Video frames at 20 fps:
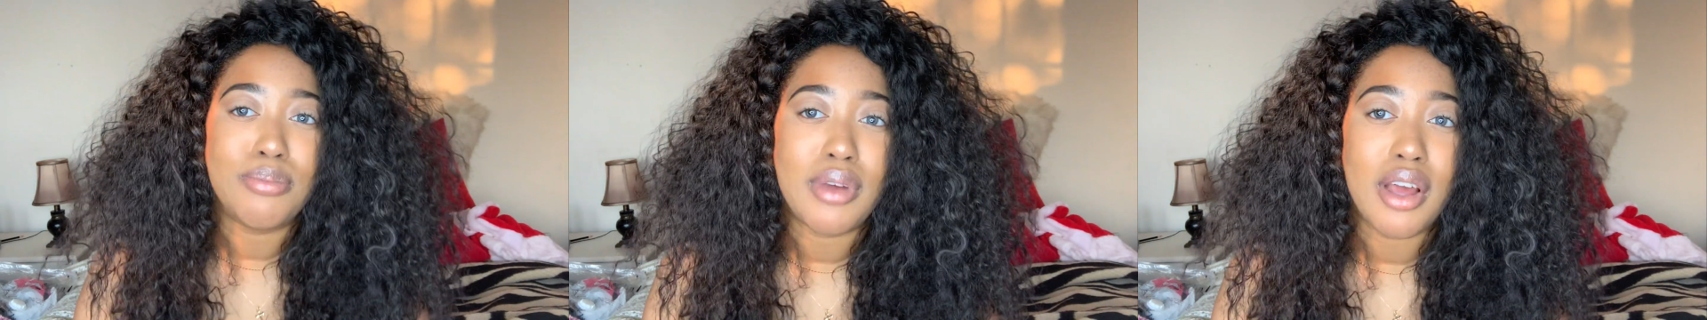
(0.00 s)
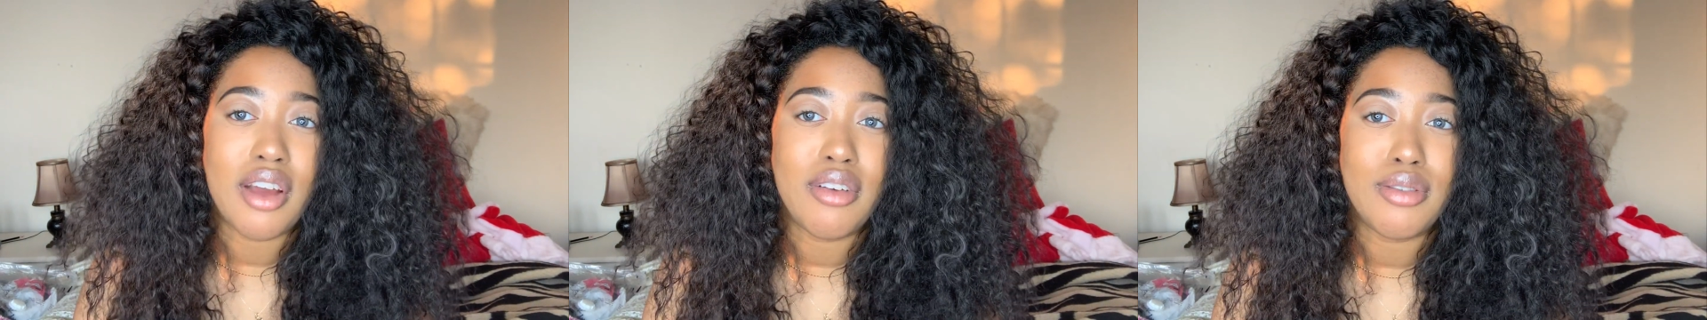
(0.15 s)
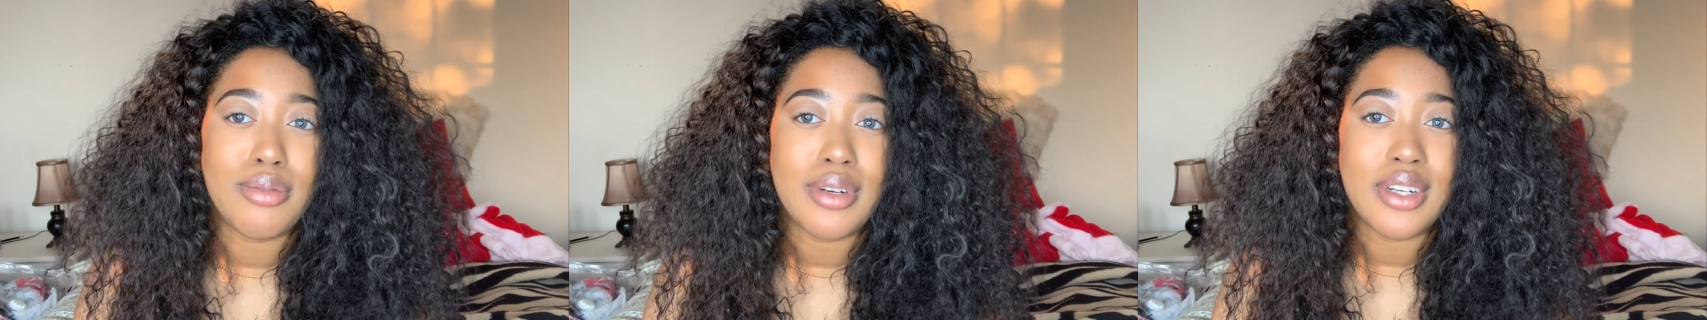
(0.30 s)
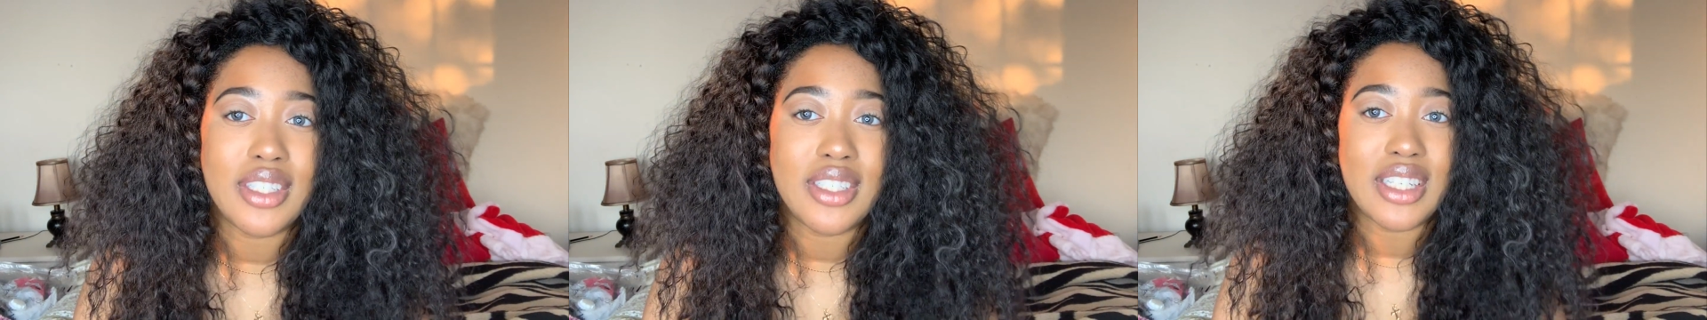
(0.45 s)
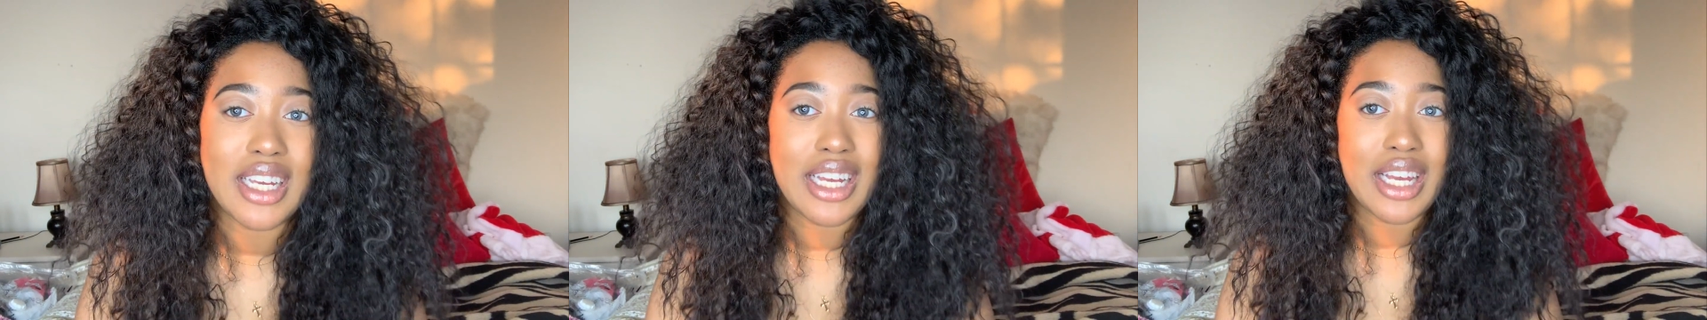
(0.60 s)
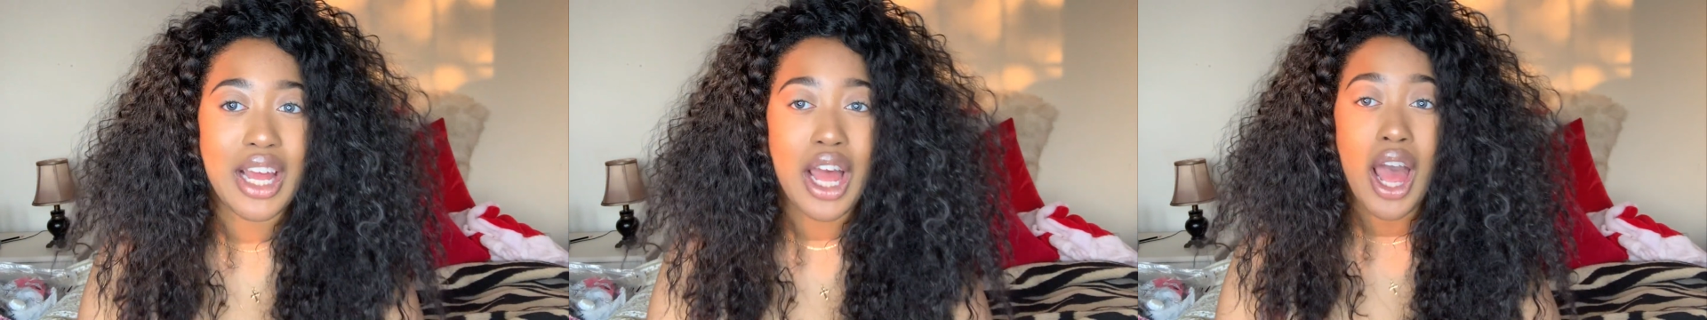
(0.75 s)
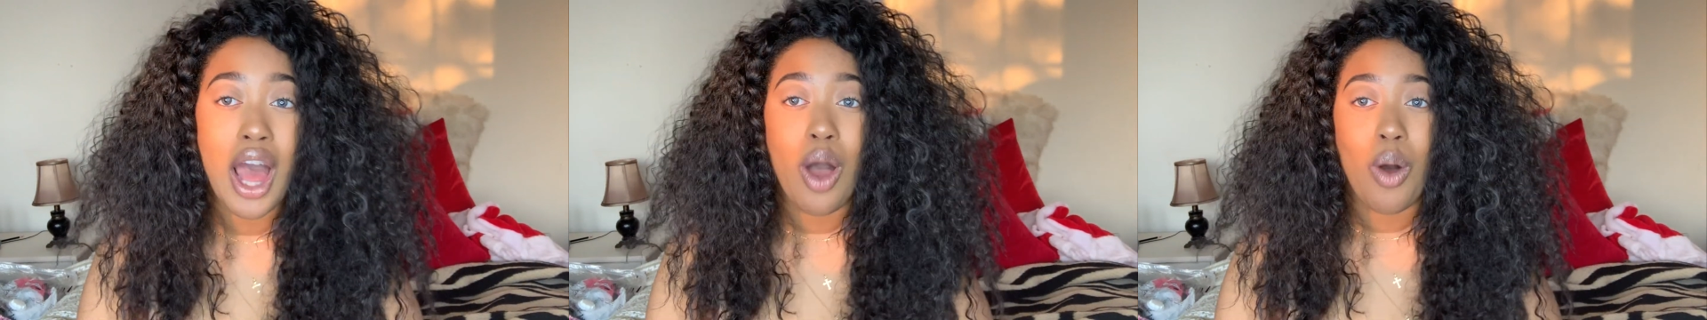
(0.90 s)
Everybody's like,
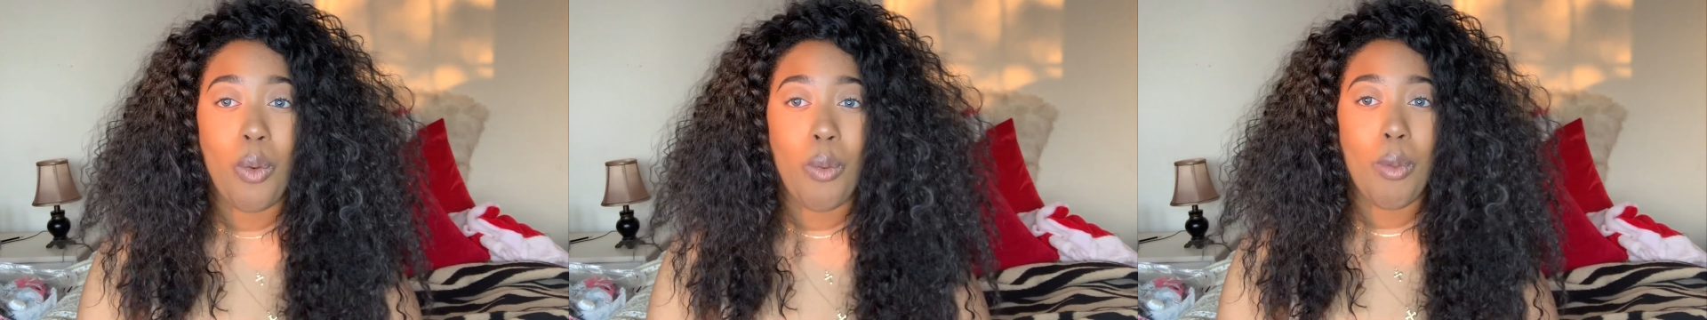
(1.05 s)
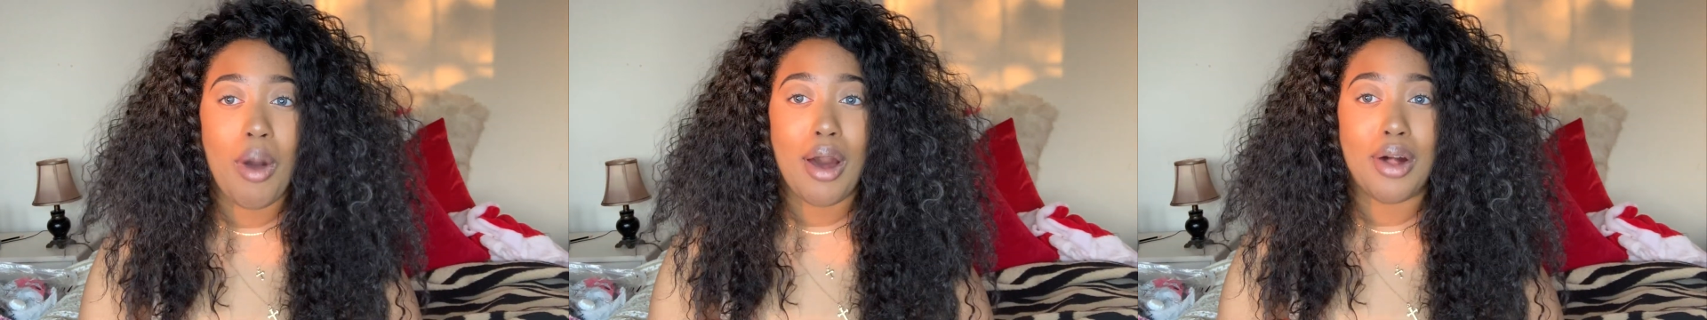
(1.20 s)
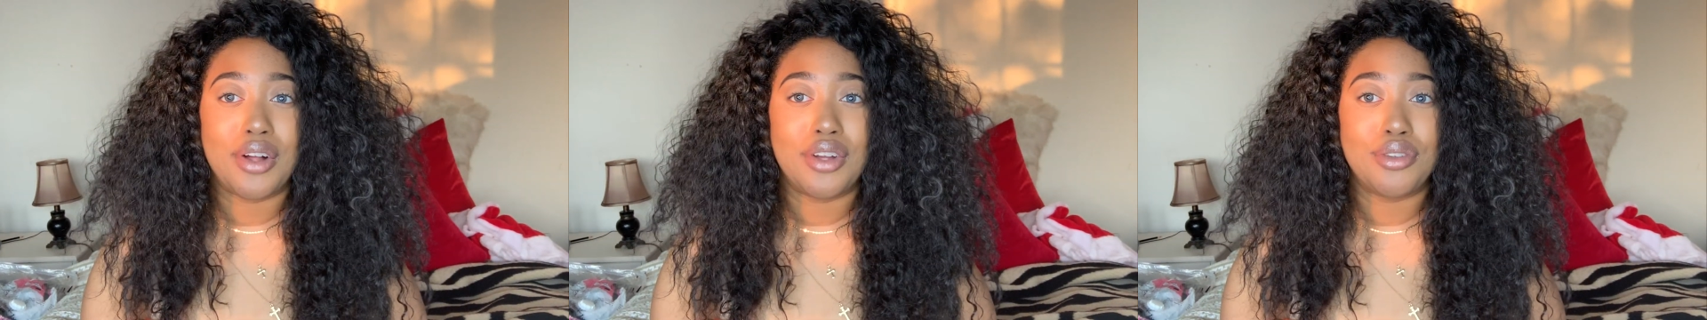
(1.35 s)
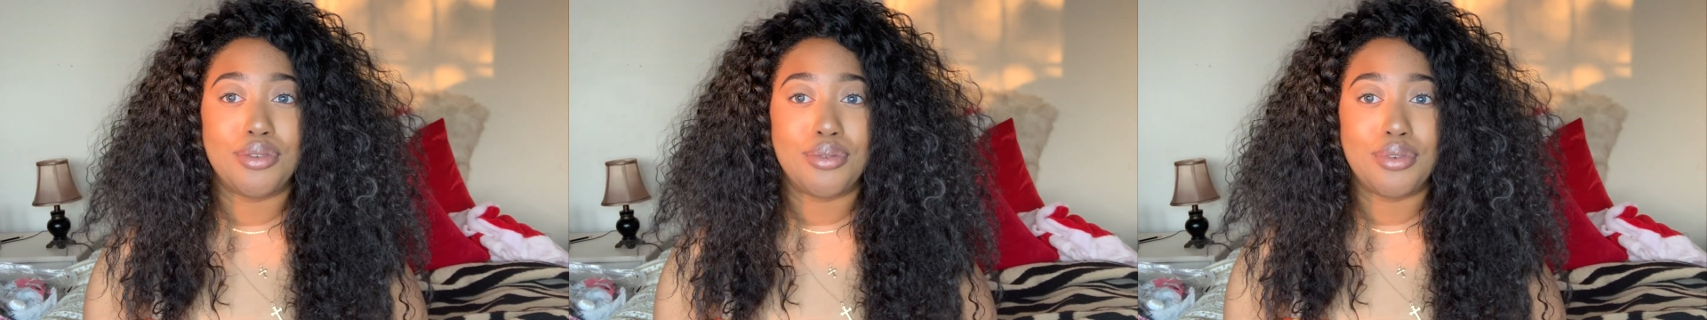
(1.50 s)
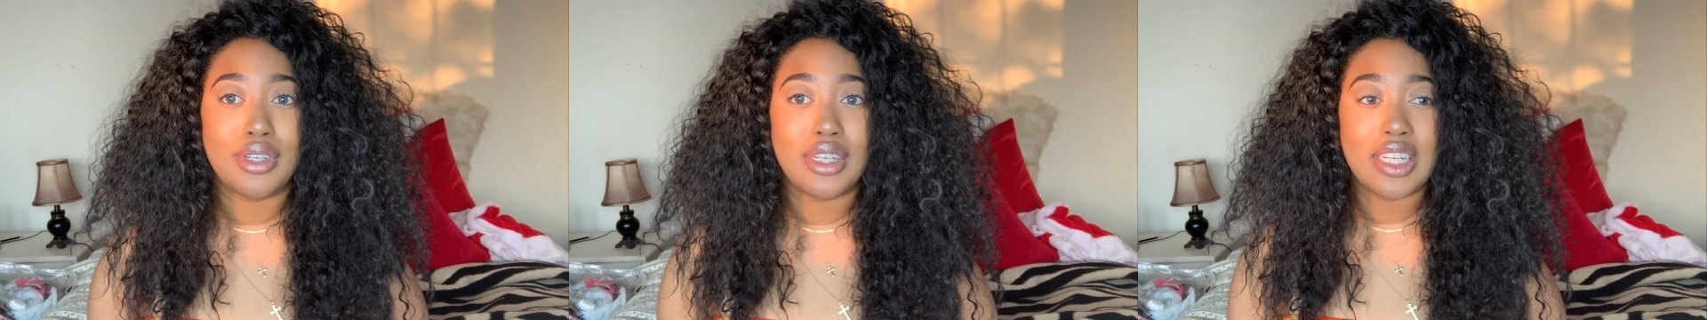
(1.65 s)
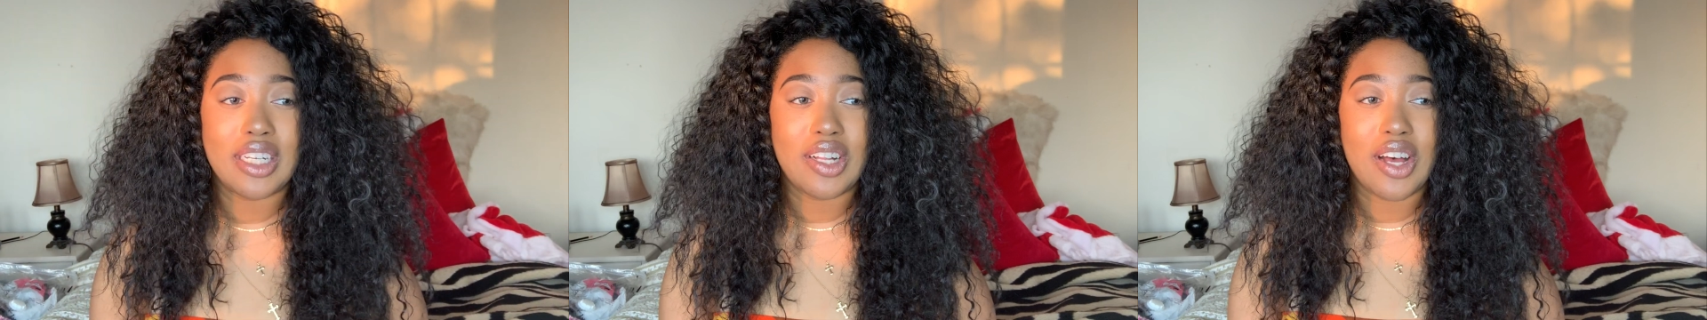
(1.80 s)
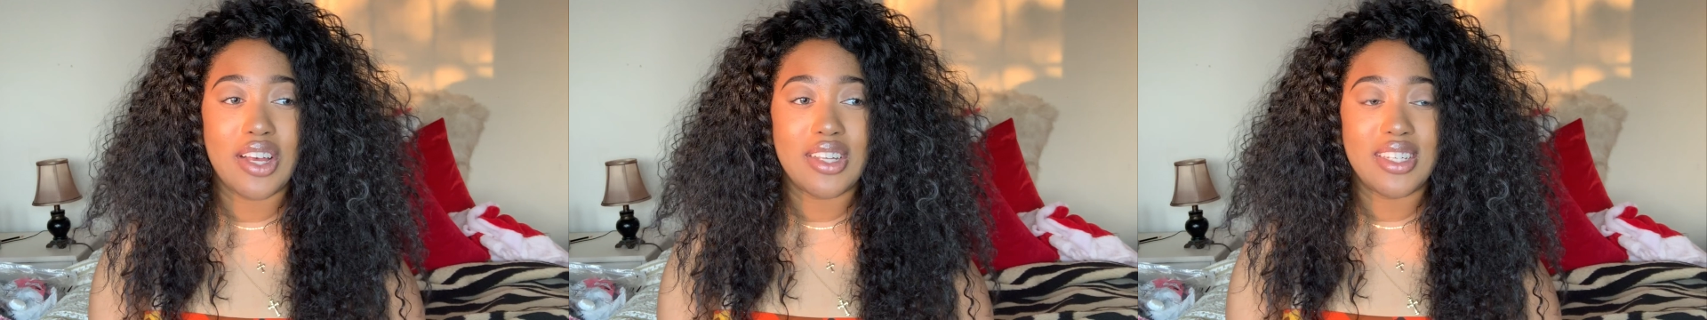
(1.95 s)
wow, it's really
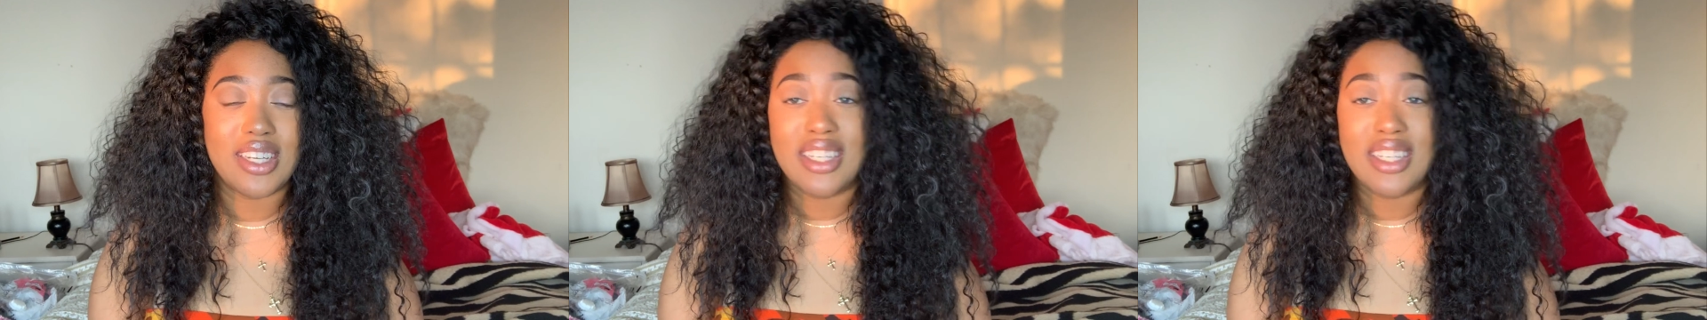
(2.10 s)
glossy.